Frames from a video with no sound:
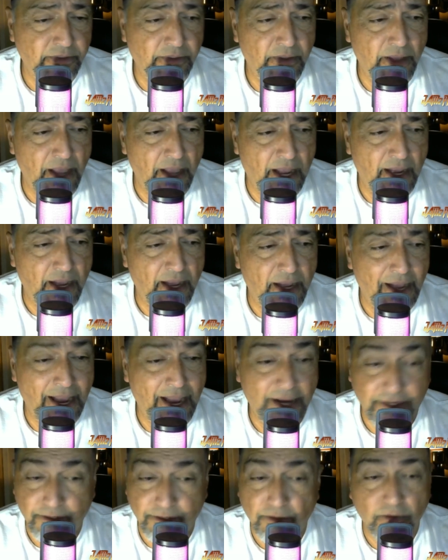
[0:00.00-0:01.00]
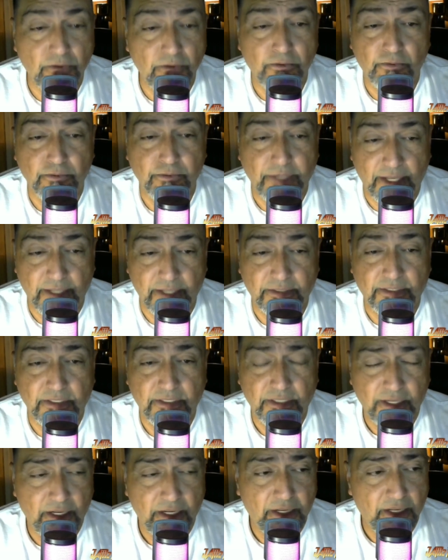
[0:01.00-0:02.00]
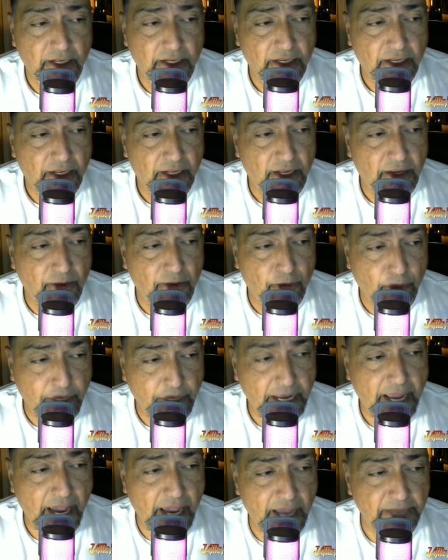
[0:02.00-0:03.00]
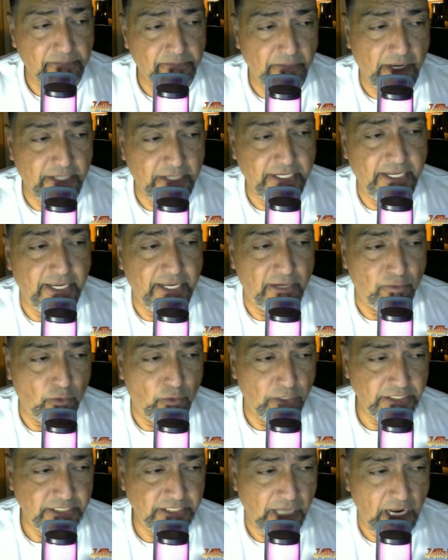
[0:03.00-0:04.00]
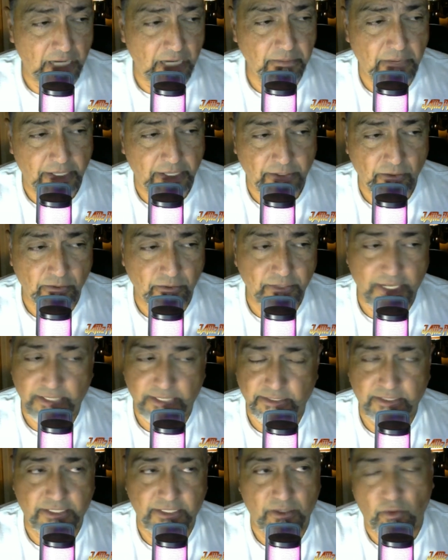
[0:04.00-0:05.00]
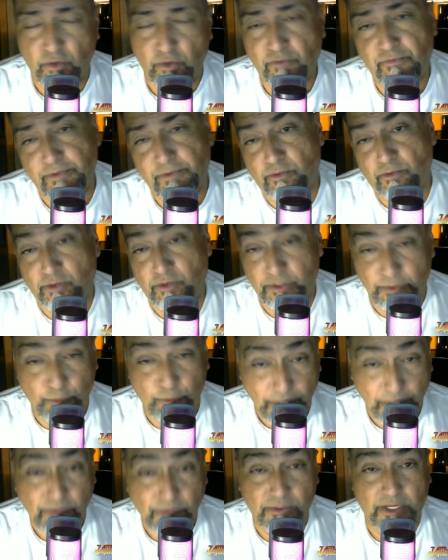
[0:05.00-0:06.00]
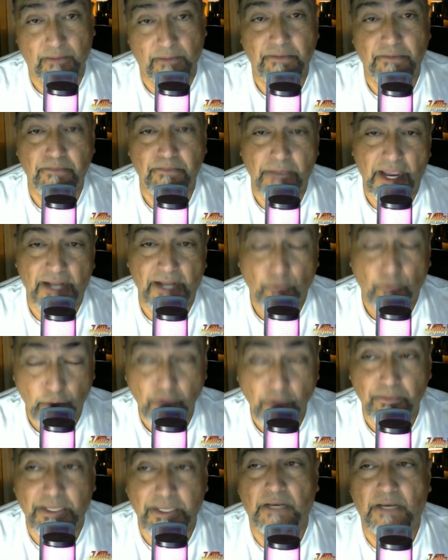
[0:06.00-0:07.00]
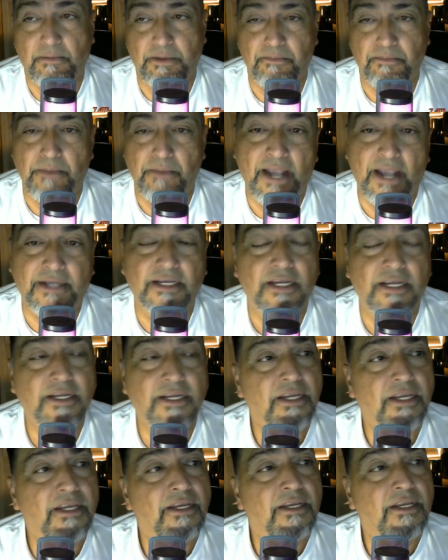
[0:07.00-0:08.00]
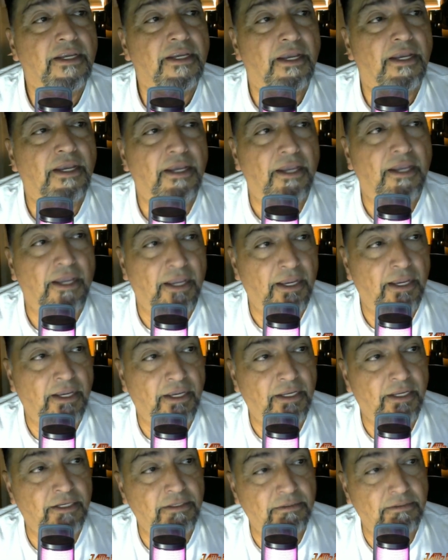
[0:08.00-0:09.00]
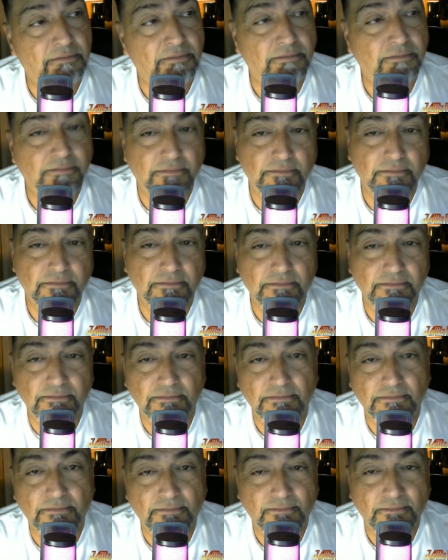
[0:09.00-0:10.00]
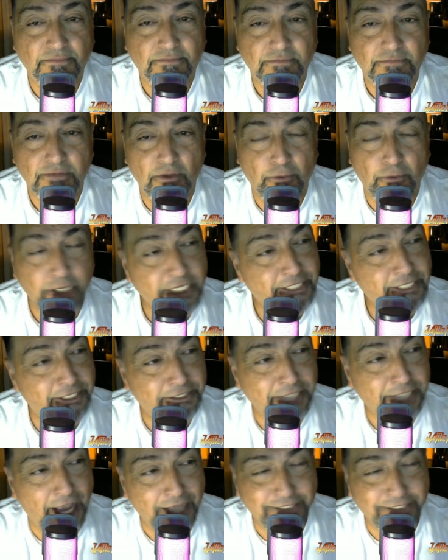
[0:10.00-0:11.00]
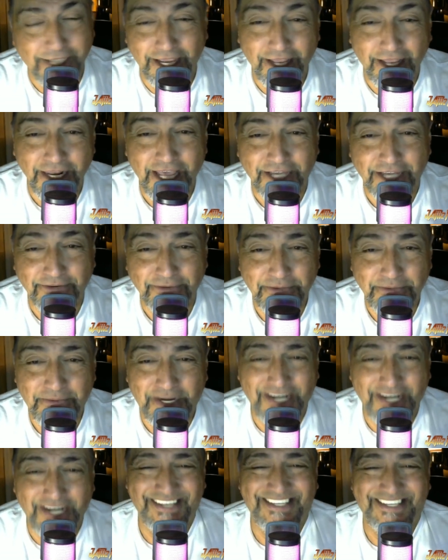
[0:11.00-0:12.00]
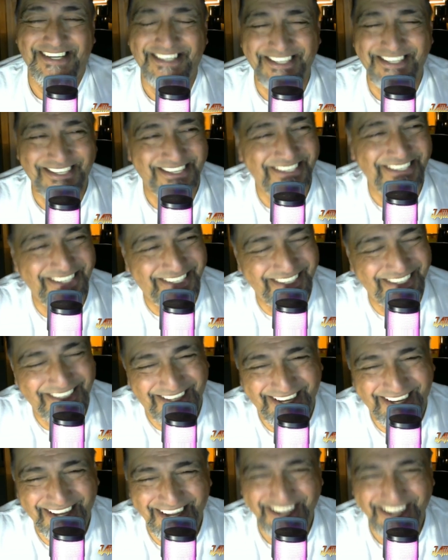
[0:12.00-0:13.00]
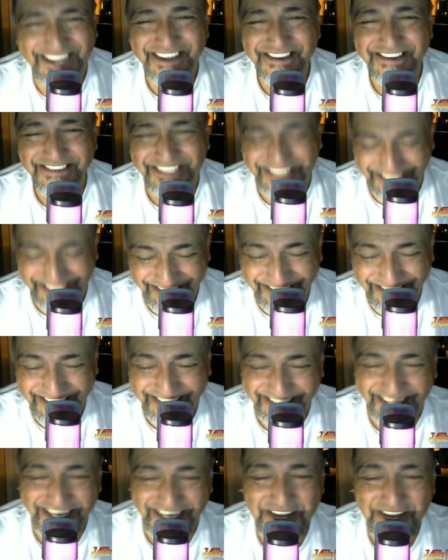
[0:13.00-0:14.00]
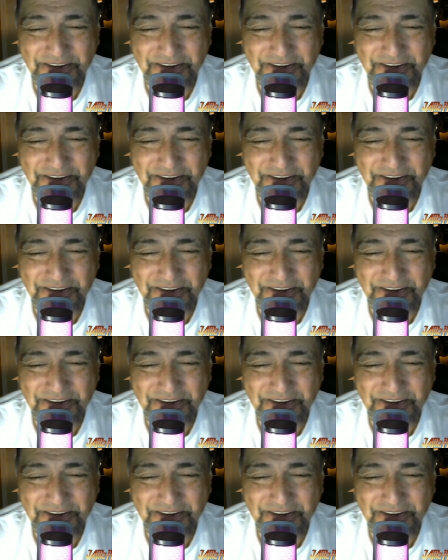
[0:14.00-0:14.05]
I know that we had money at one time. I know that the oil field will be coming back. And we need to tax the hell out of them. Seriously.